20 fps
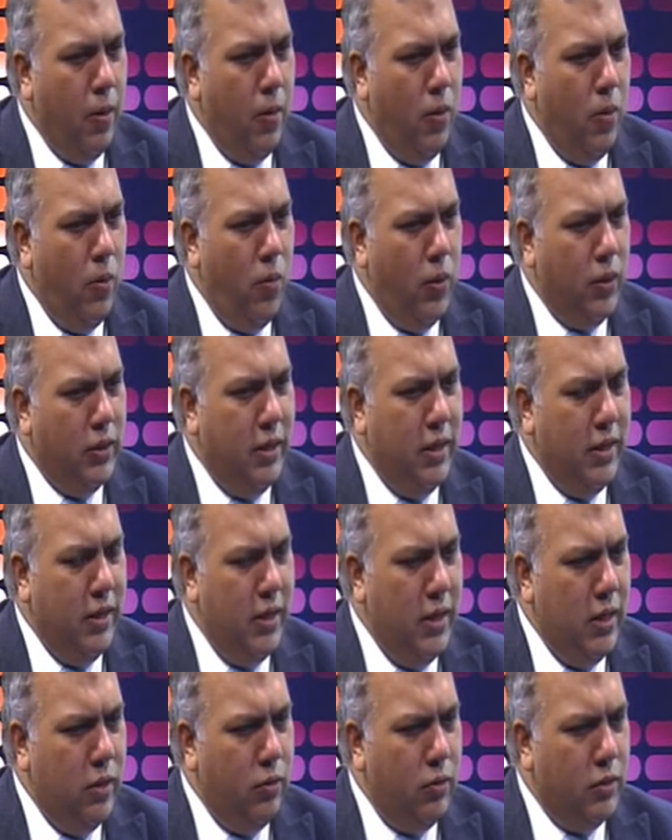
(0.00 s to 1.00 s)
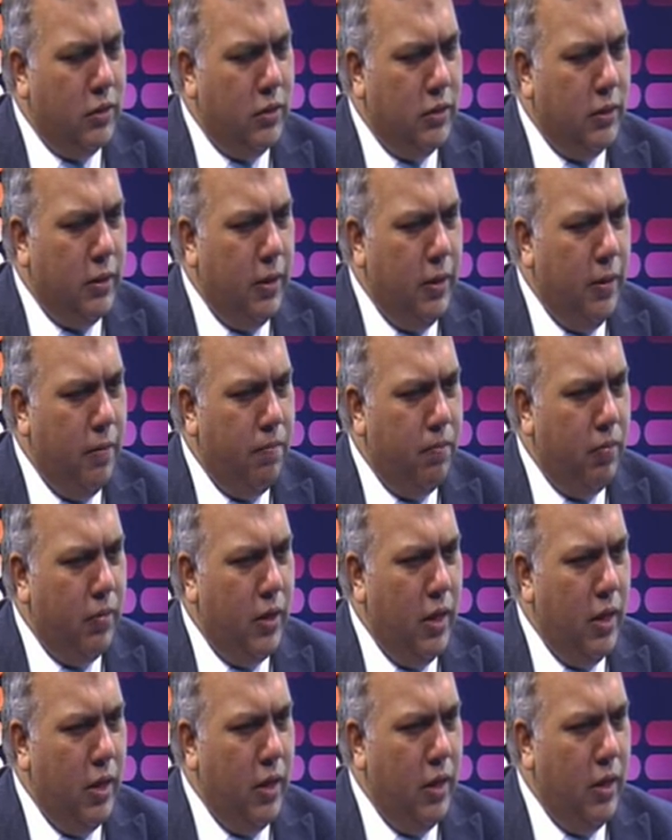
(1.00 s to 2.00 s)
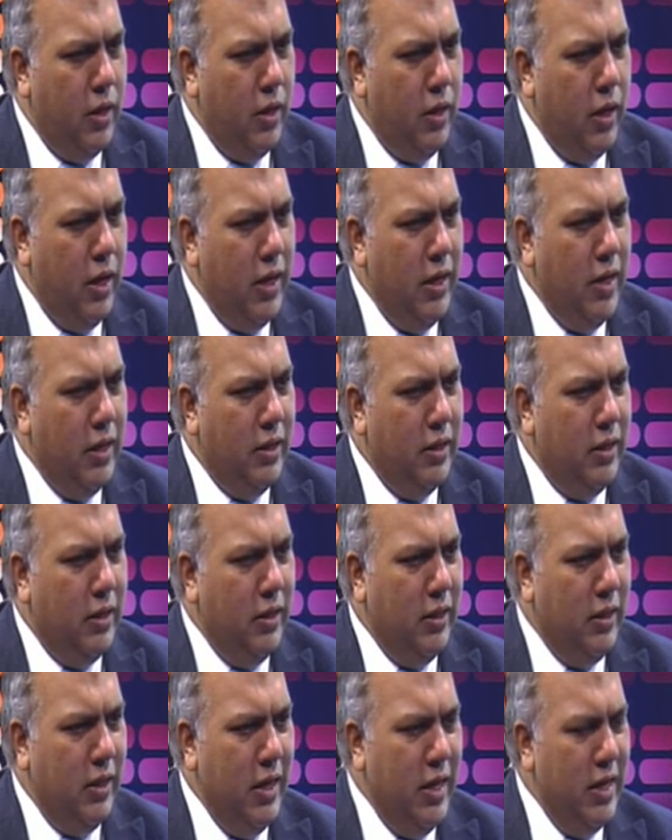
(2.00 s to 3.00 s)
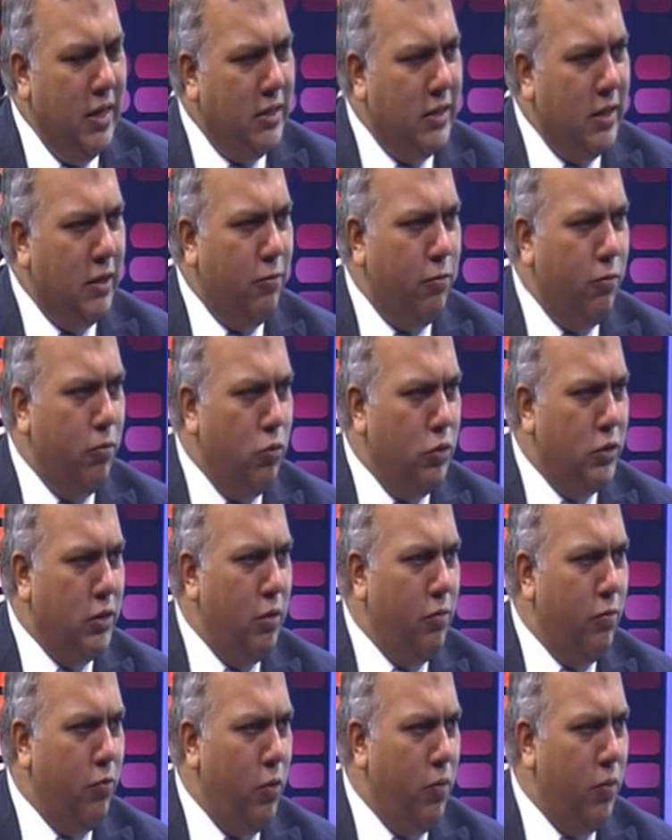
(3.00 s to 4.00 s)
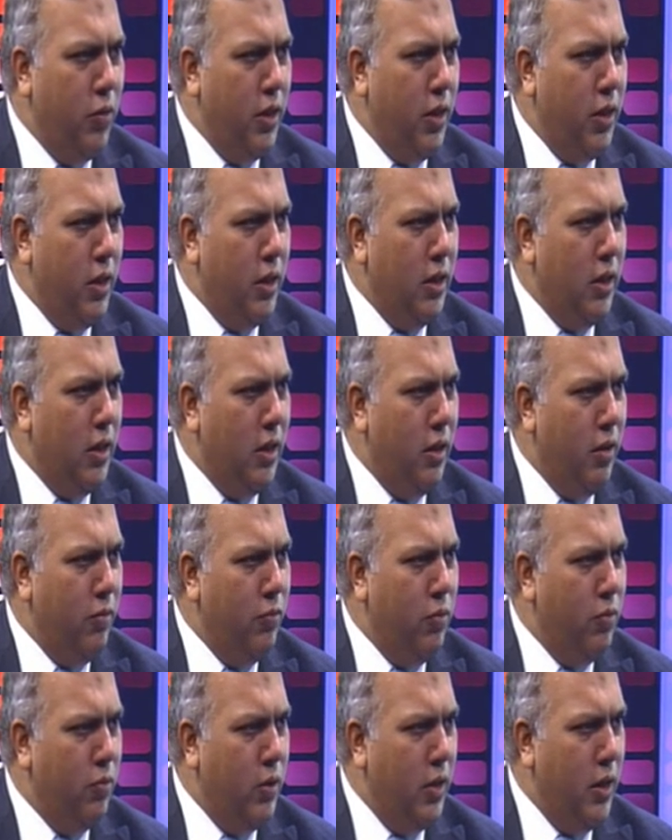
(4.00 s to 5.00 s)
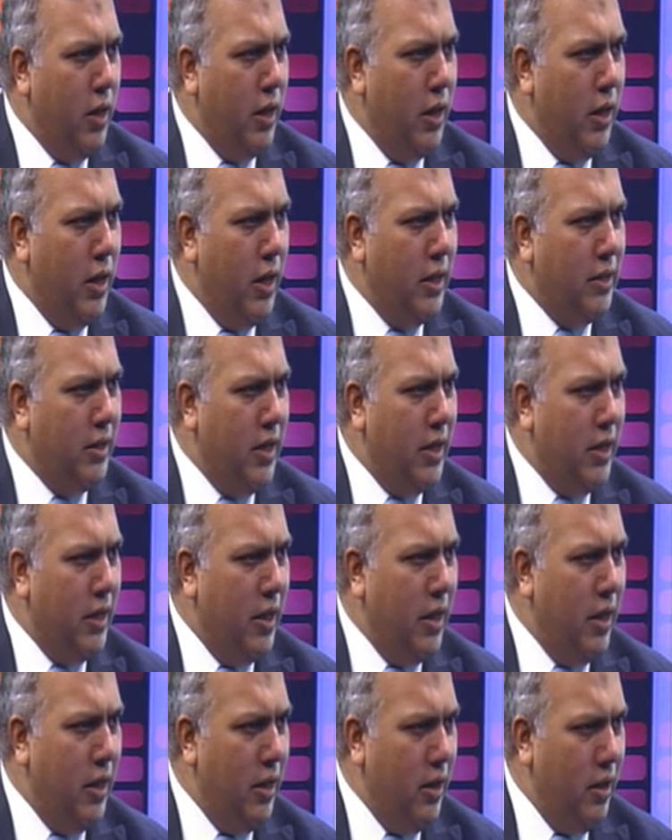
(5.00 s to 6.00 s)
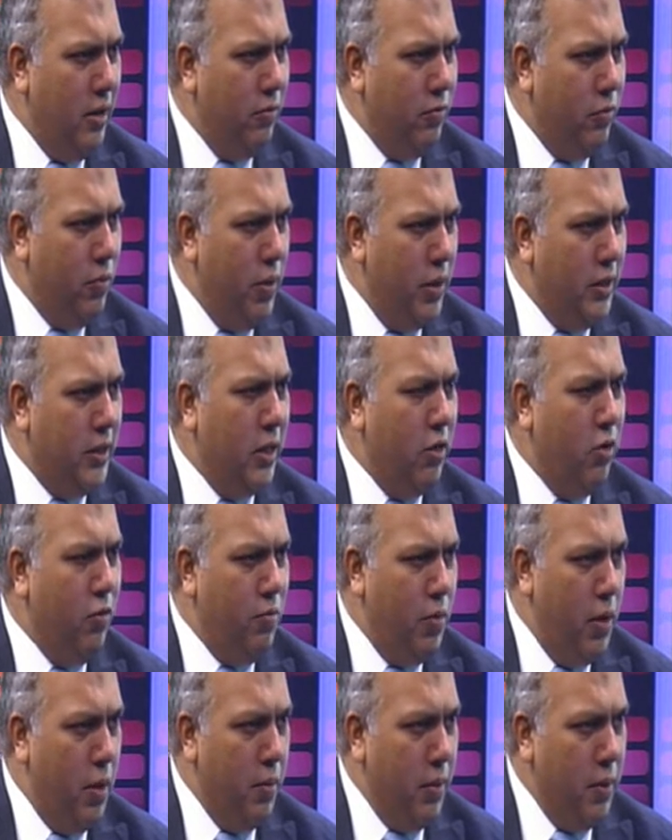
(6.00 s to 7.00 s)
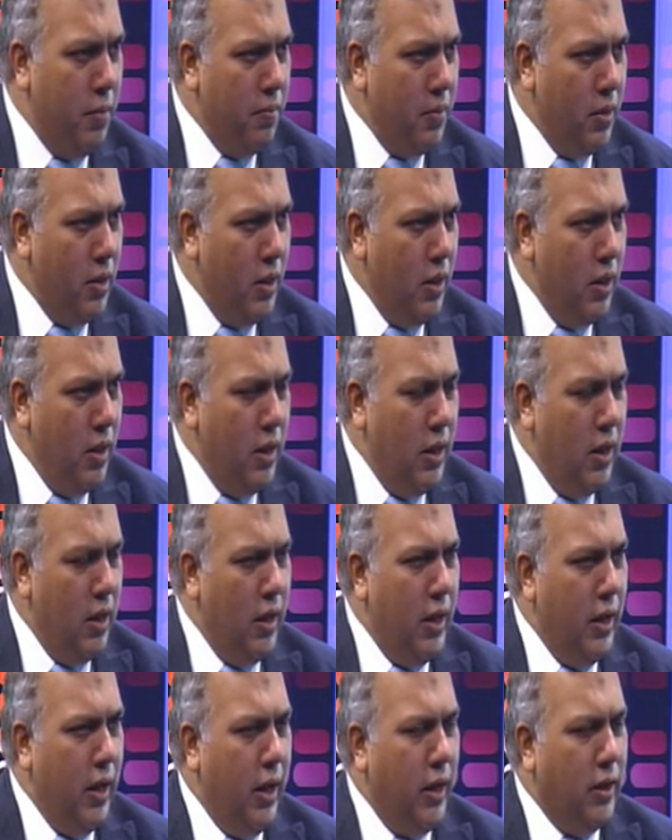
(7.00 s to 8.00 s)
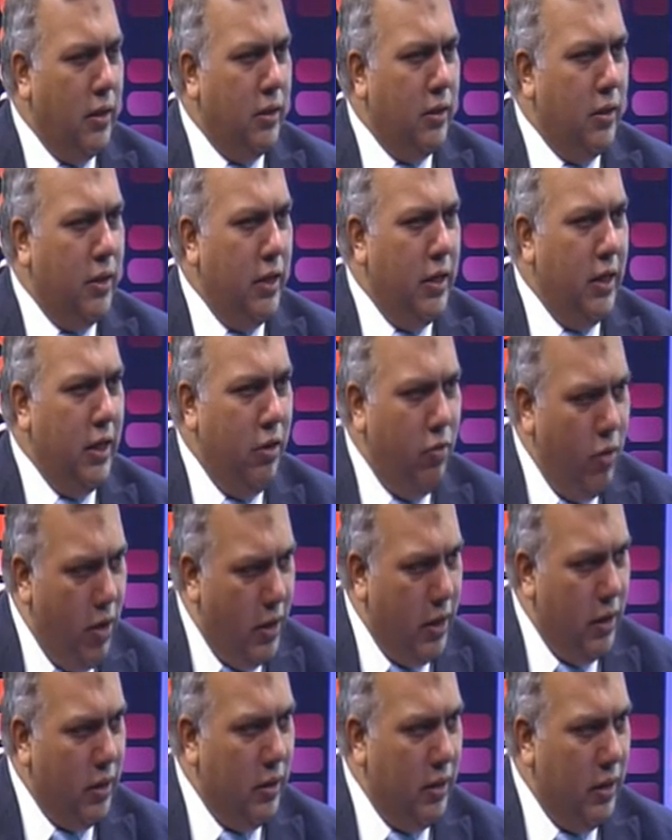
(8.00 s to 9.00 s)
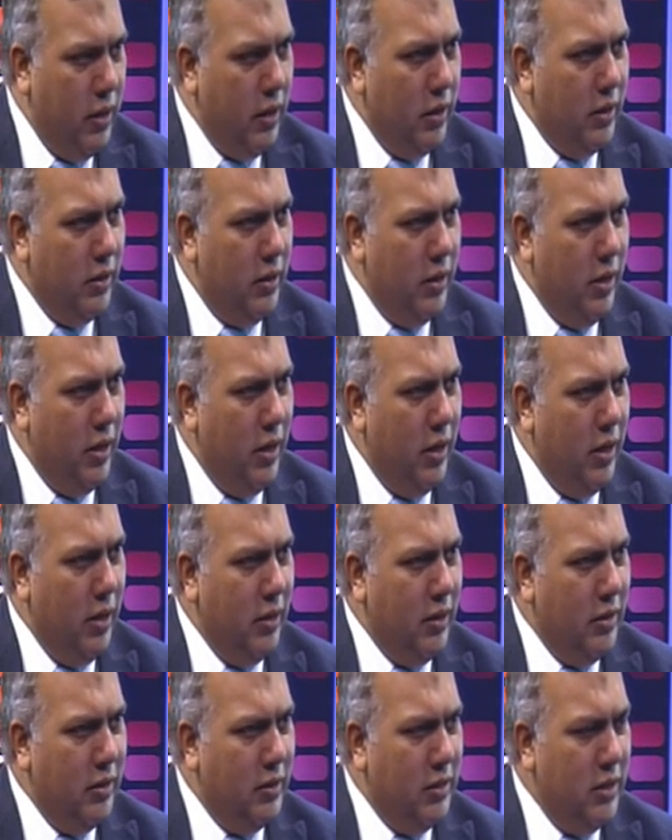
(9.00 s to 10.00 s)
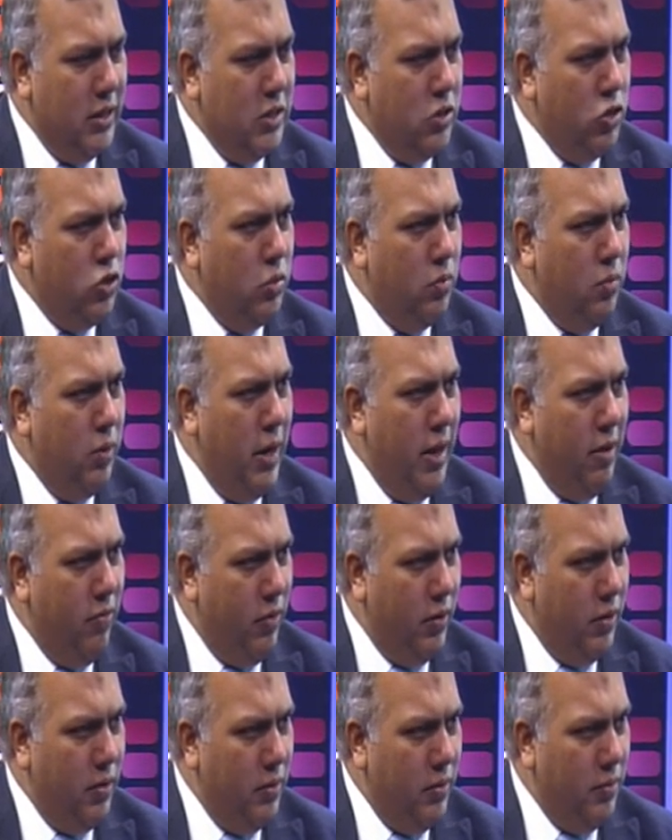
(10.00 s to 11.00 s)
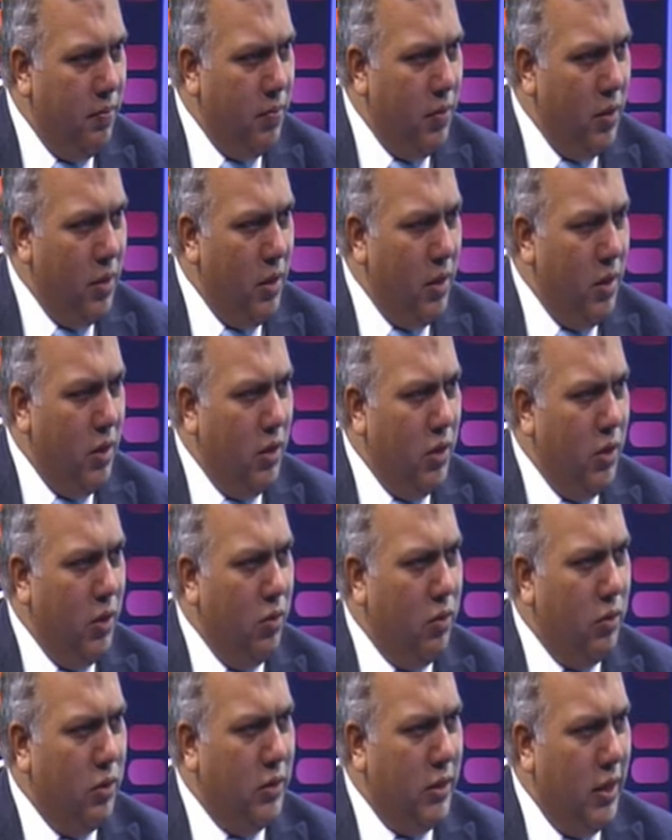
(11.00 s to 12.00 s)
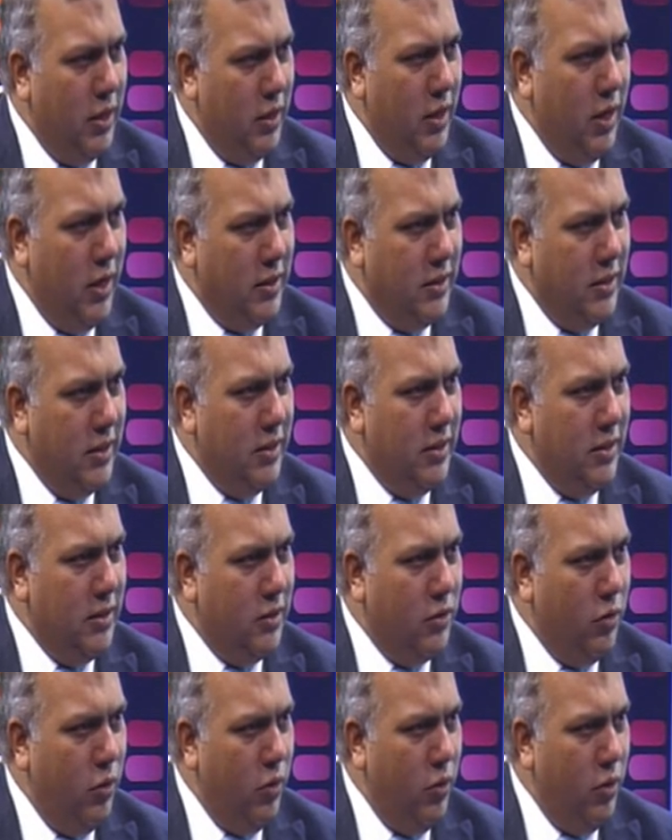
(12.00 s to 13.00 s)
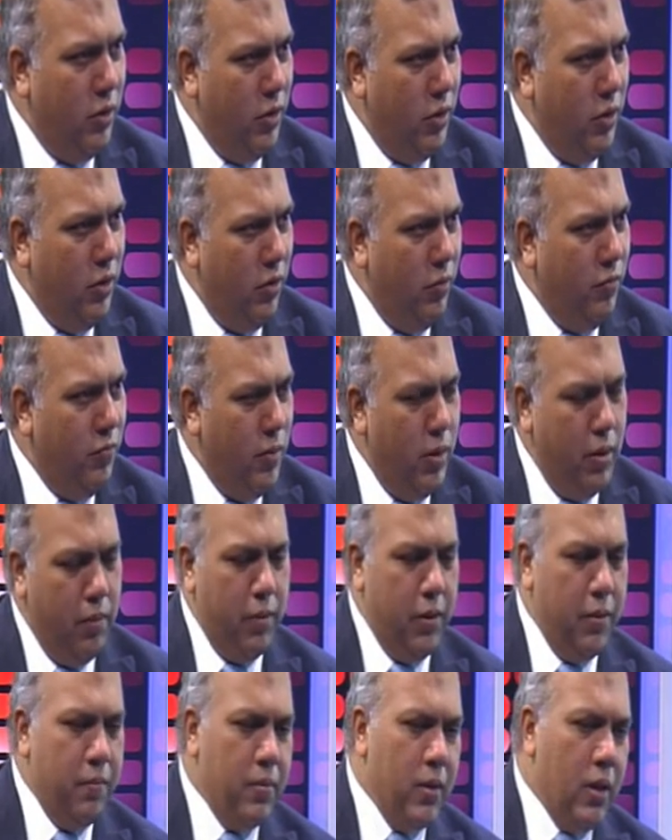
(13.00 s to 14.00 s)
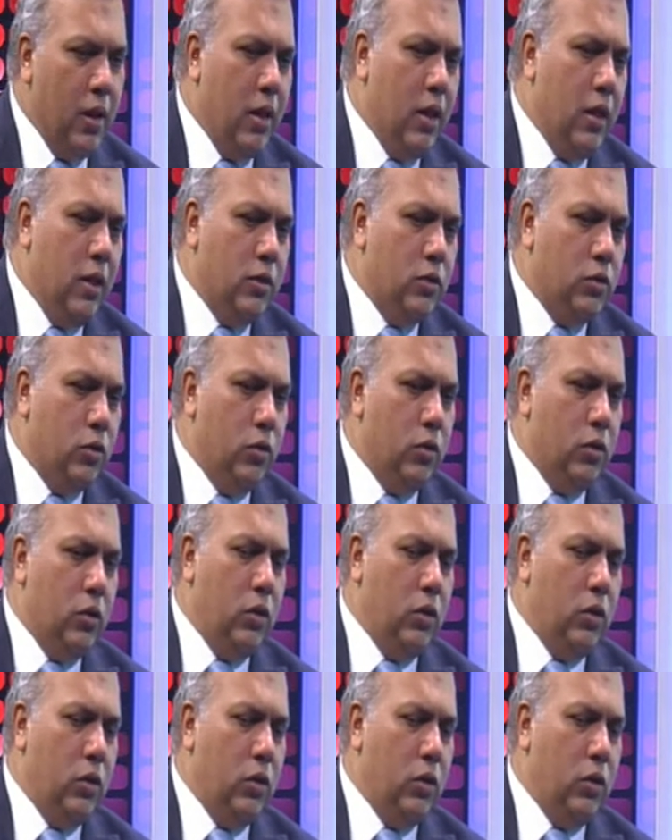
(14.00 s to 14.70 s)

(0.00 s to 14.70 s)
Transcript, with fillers: What they did was uh, they and delisted Muslim from the uh, from the ethnic from ethnic of Burma, mm-hmm. and they degraded the, citizenship level, you know, the third class citizens of, uh, of Burma. So